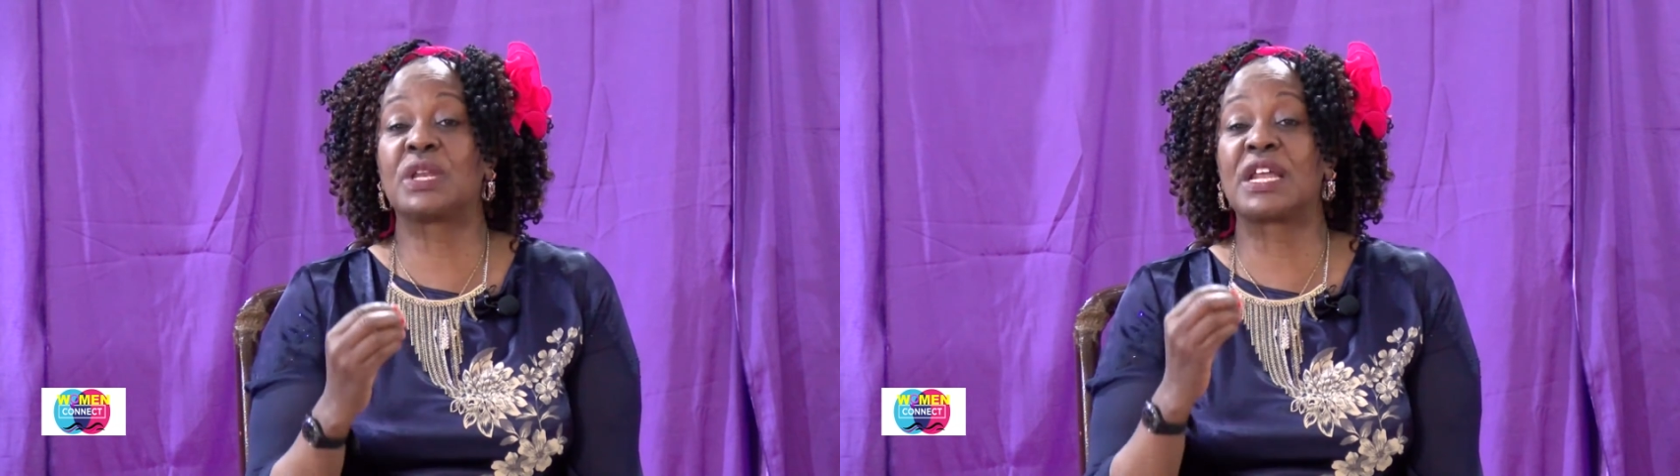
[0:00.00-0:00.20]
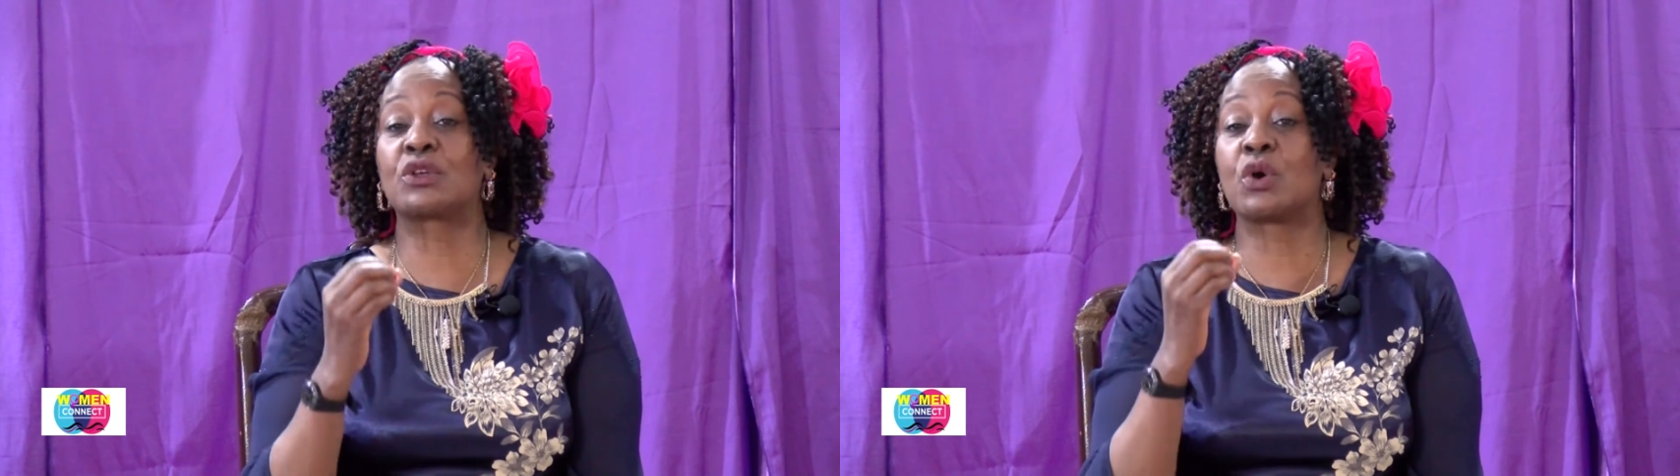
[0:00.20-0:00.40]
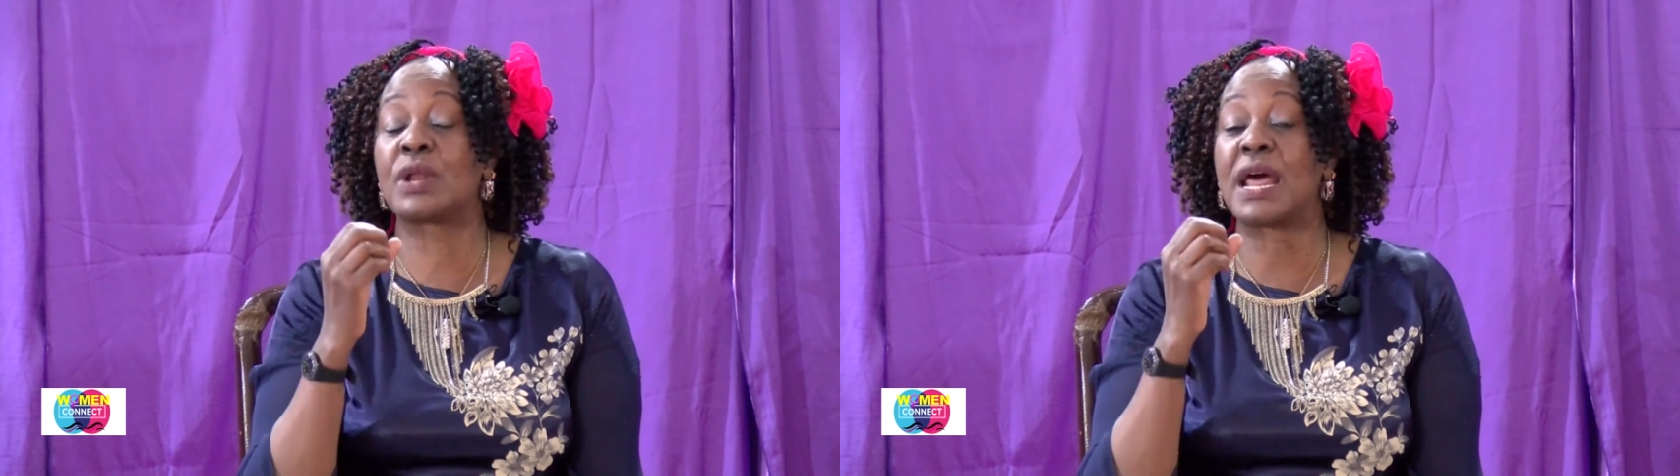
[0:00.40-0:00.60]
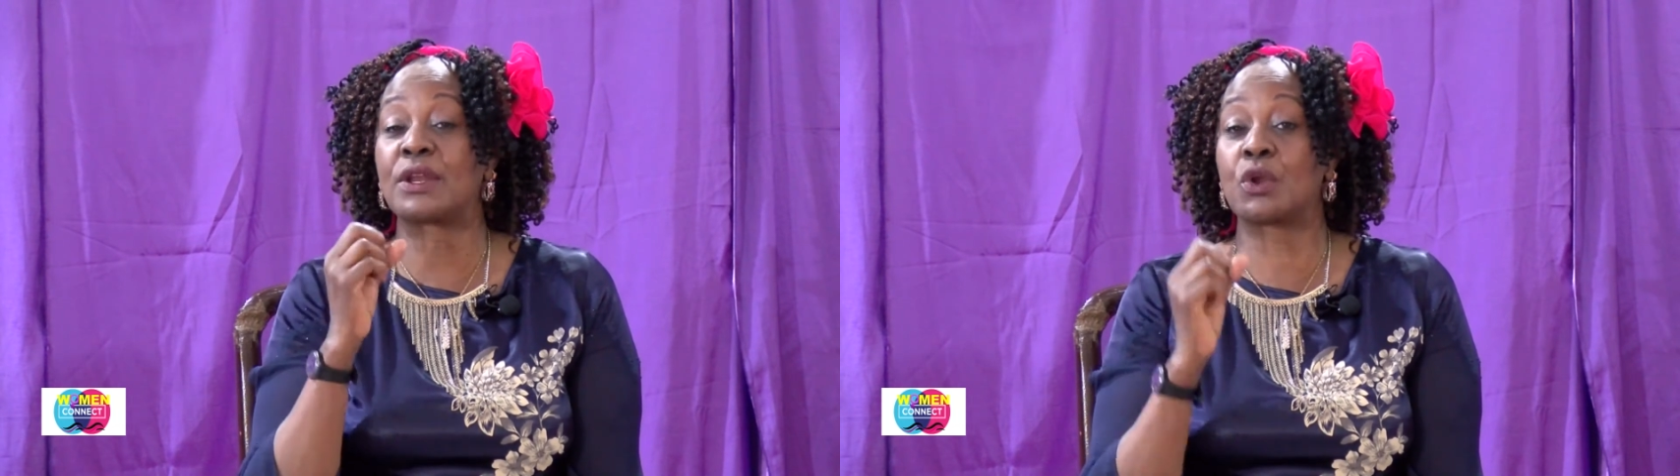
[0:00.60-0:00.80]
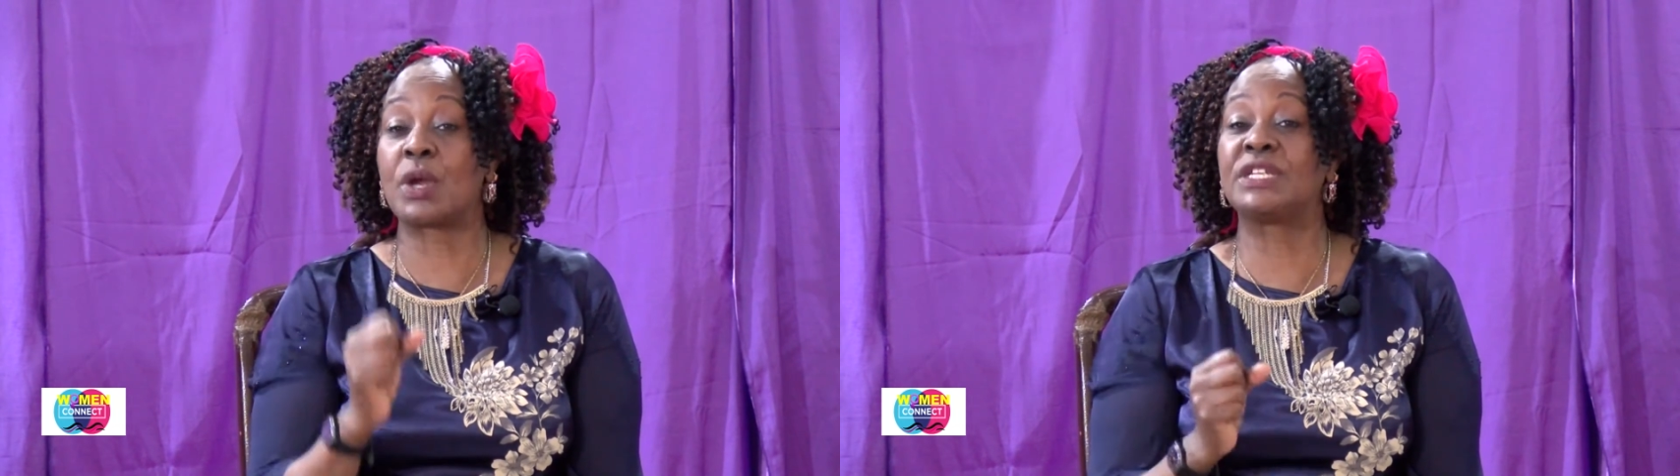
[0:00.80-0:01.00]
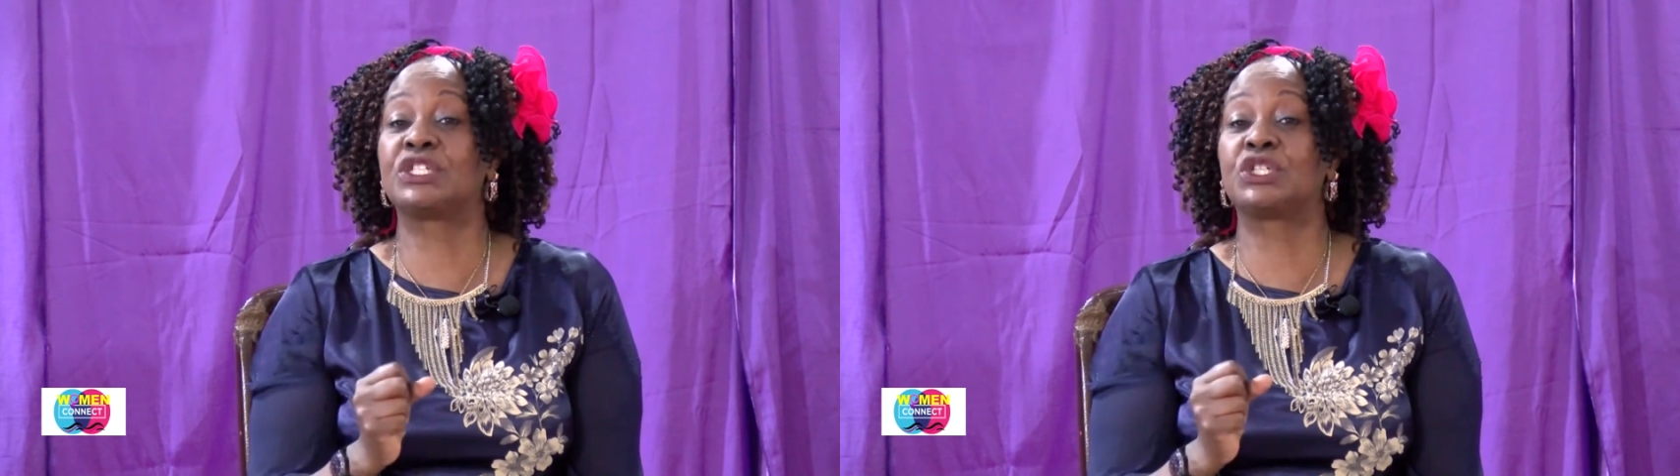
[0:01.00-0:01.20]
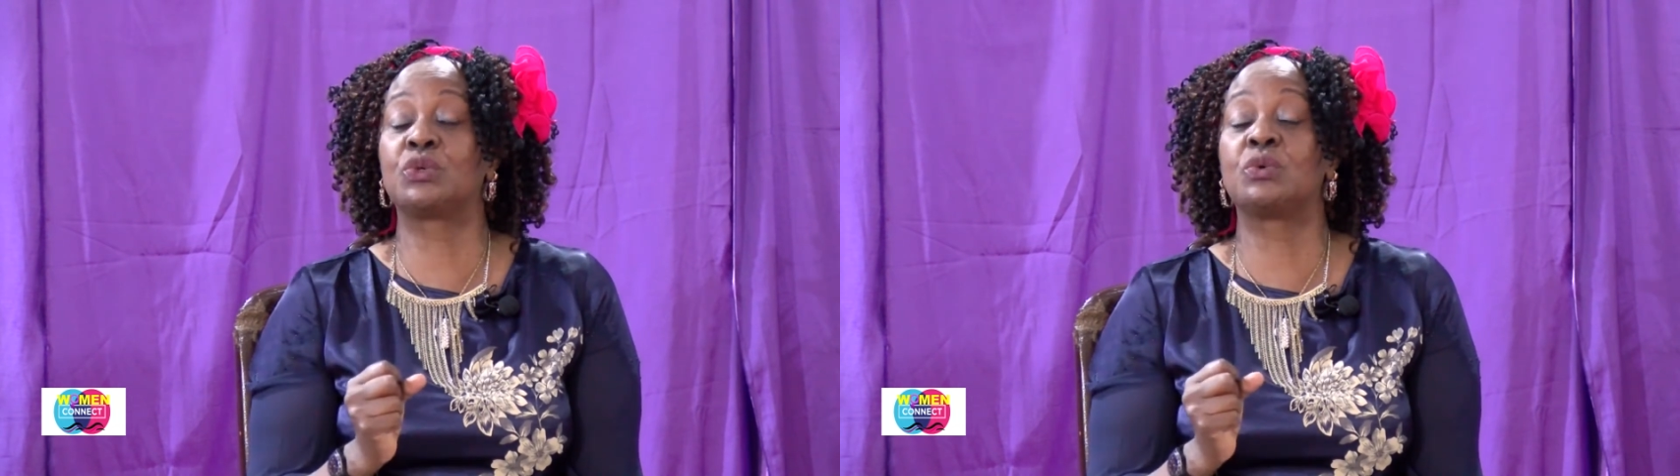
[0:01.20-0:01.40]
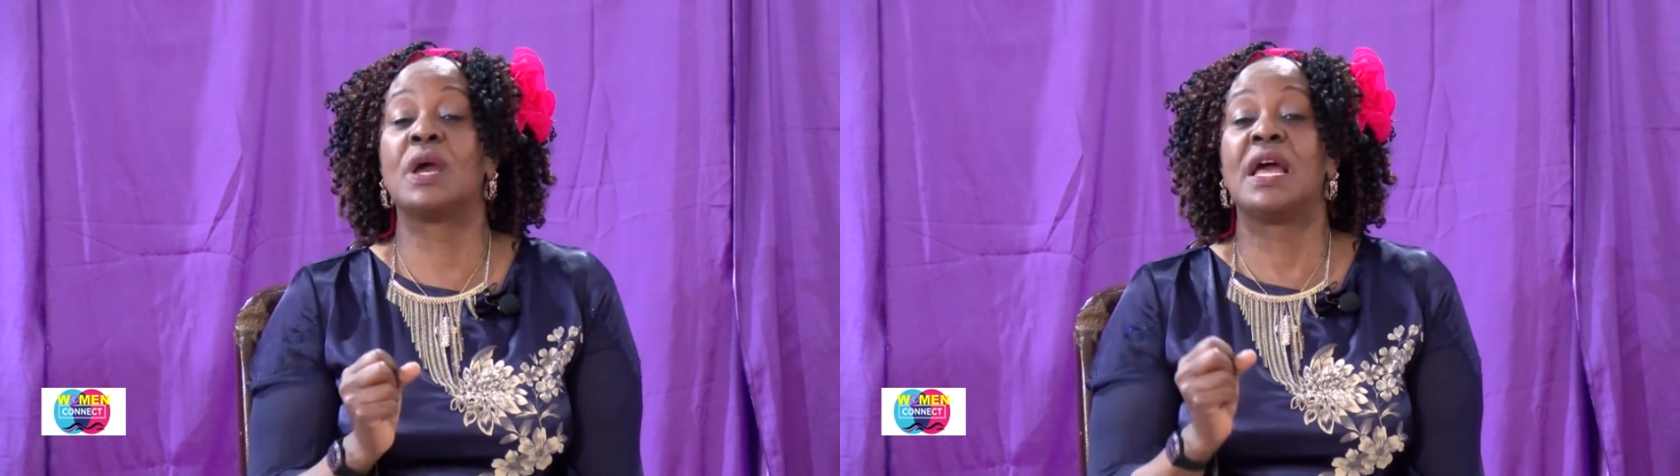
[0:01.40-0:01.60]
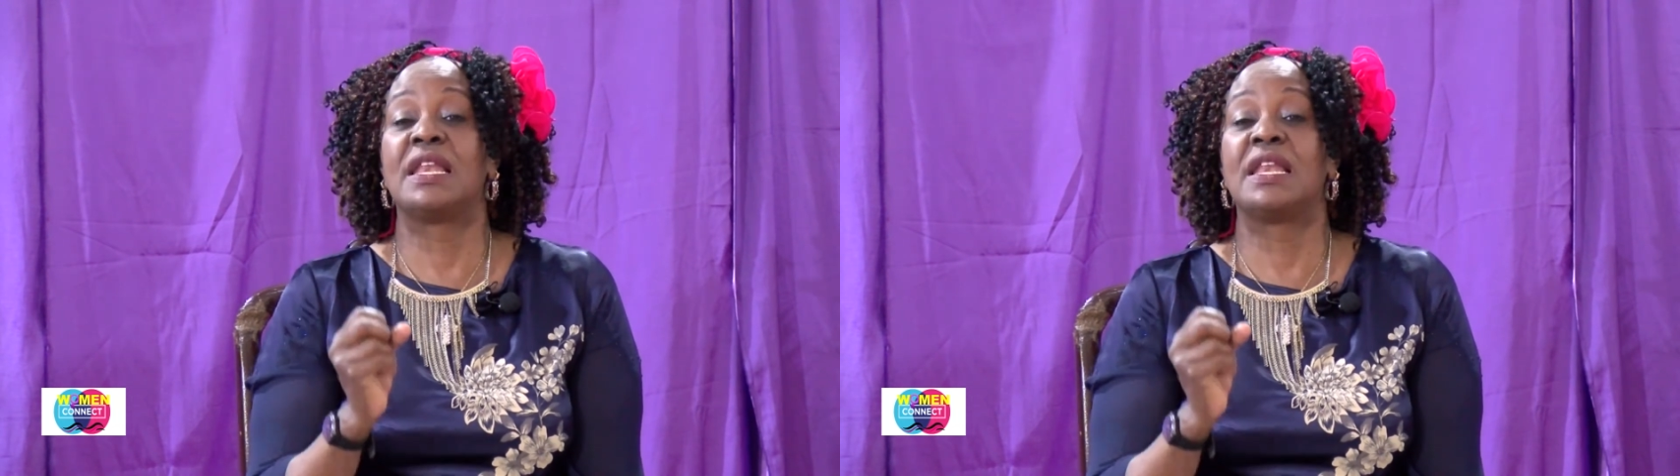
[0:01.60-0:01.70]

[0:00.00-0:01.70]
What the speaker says: let God anoint you.